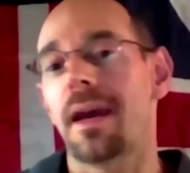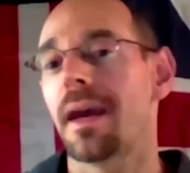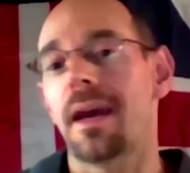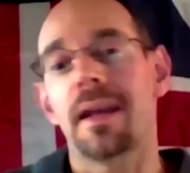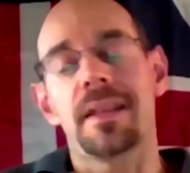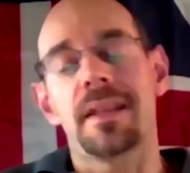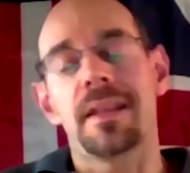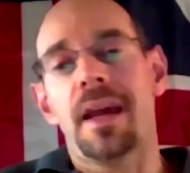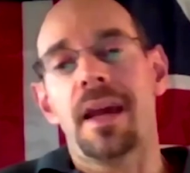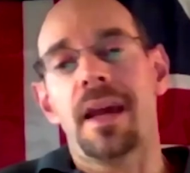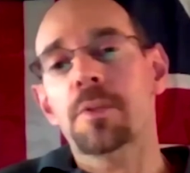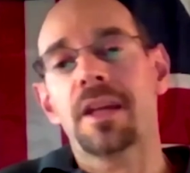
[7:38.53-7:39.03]

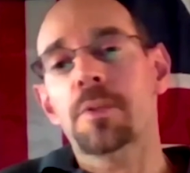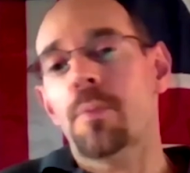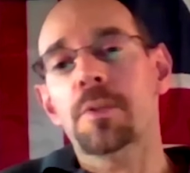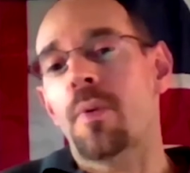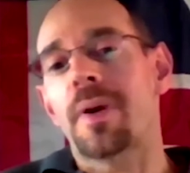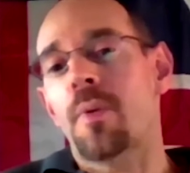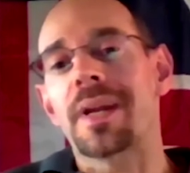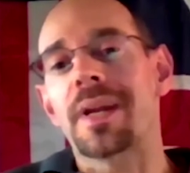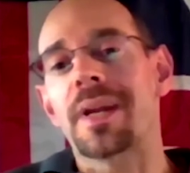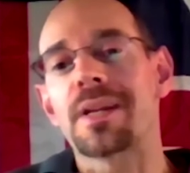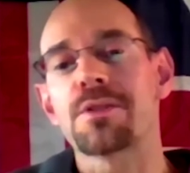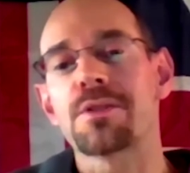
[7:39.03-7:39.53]
And the next
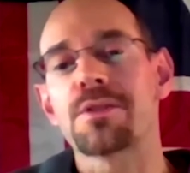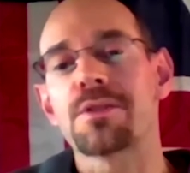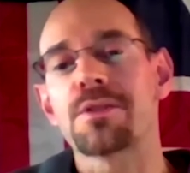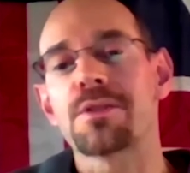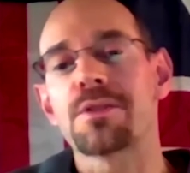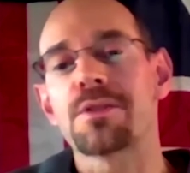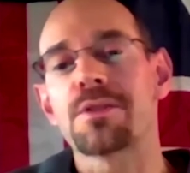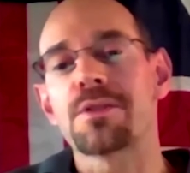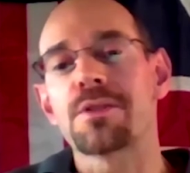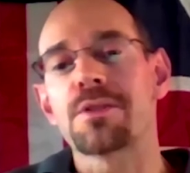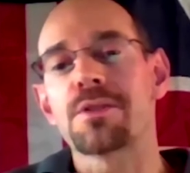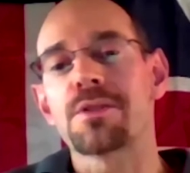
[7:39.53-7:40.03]
point, as you
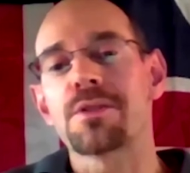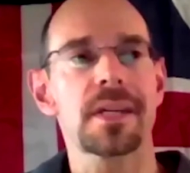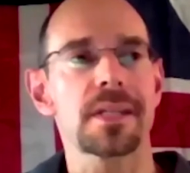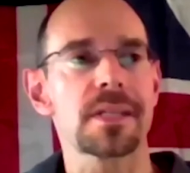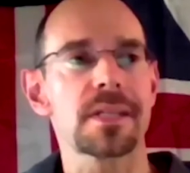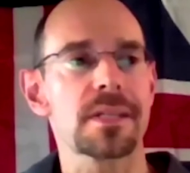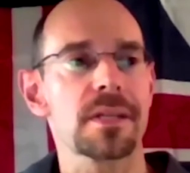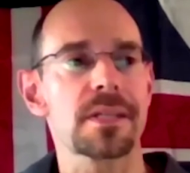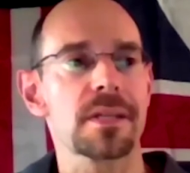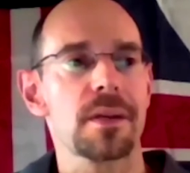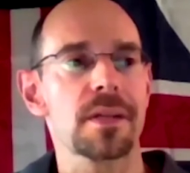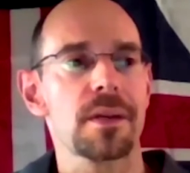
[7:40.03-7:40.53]
see,
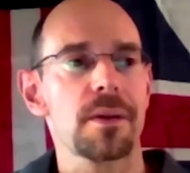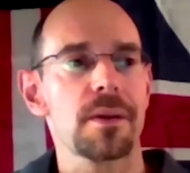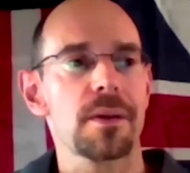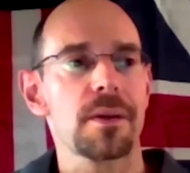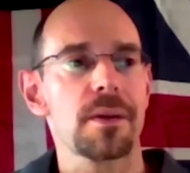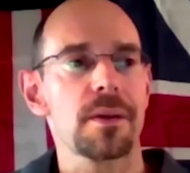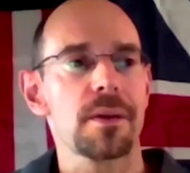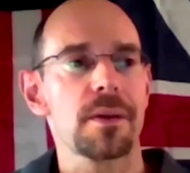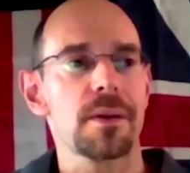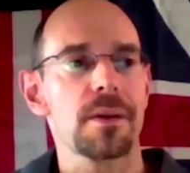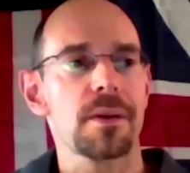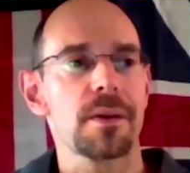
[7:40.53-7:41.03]
is,
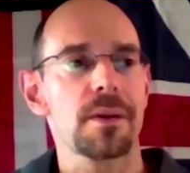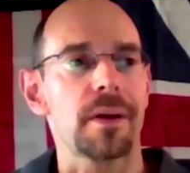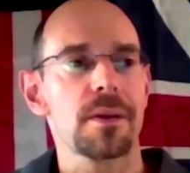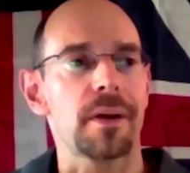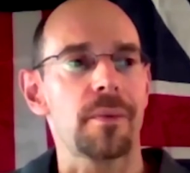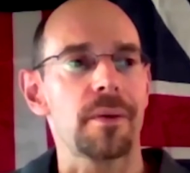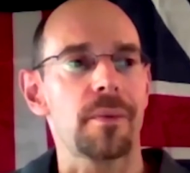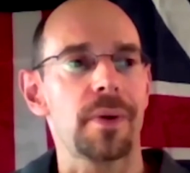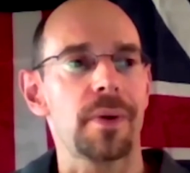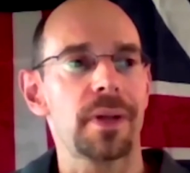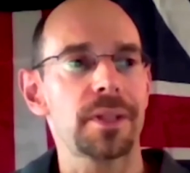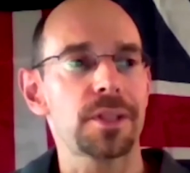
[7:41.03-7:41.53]

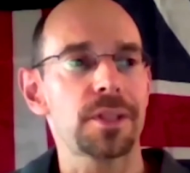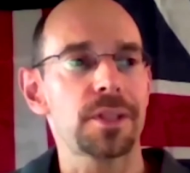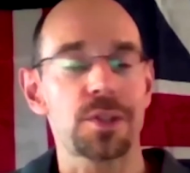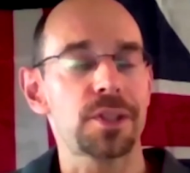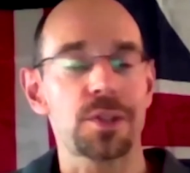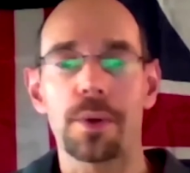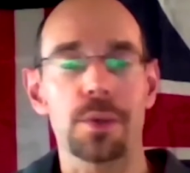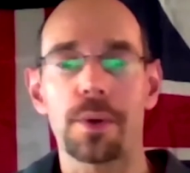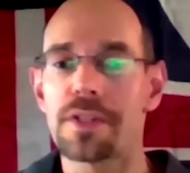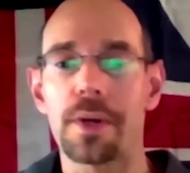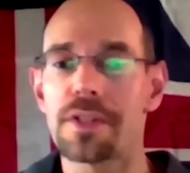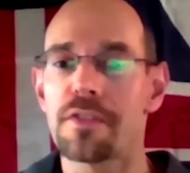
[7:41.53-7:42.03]
well, the
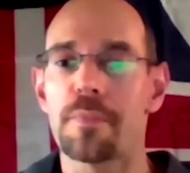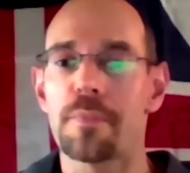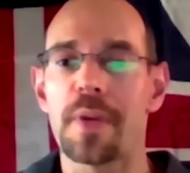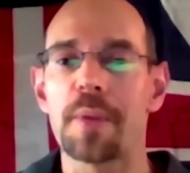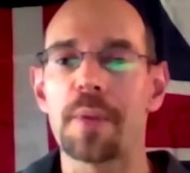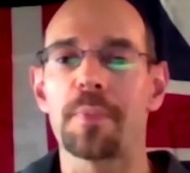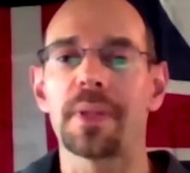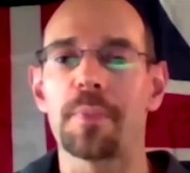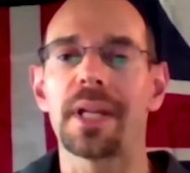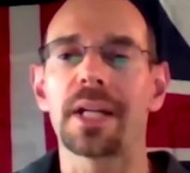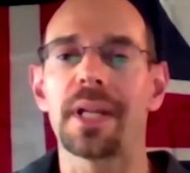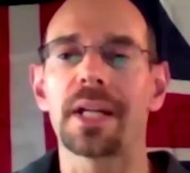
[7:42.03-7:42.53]
stories of
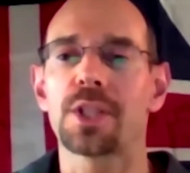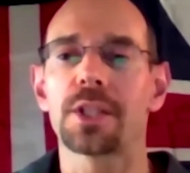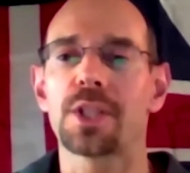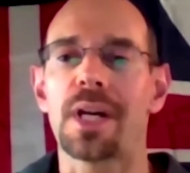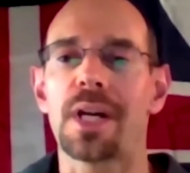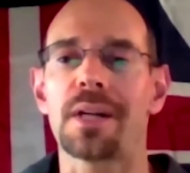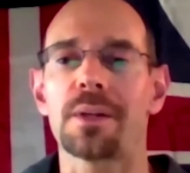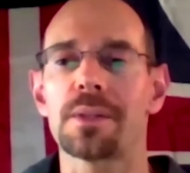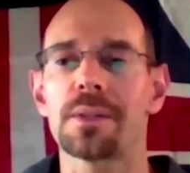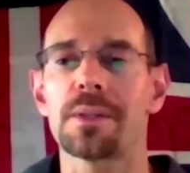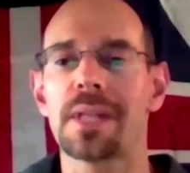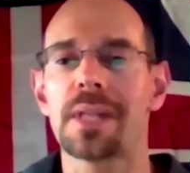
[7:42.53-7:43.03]
people like
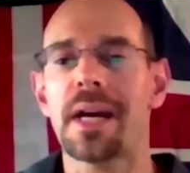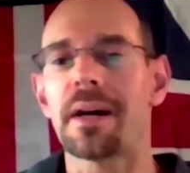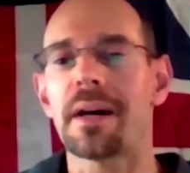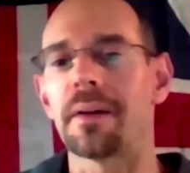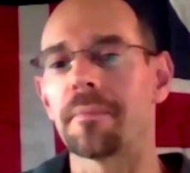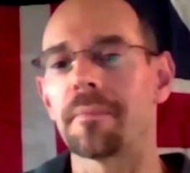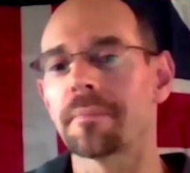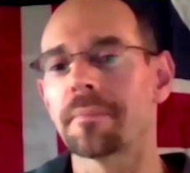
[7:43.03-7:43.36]
John Odell.